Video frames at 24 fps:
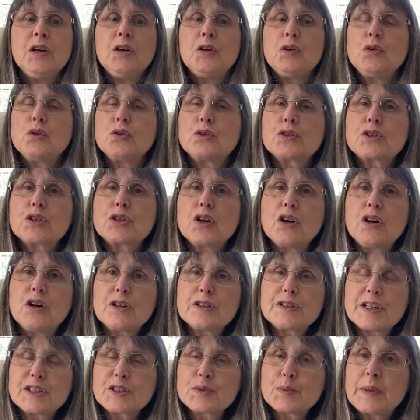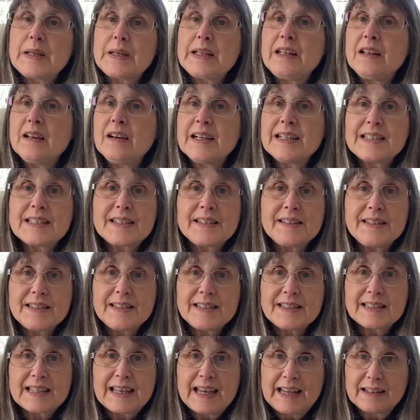Lord God, as we light
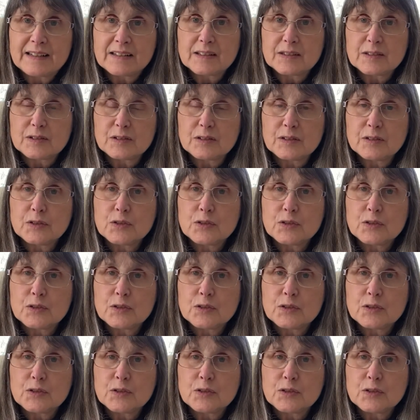this candle,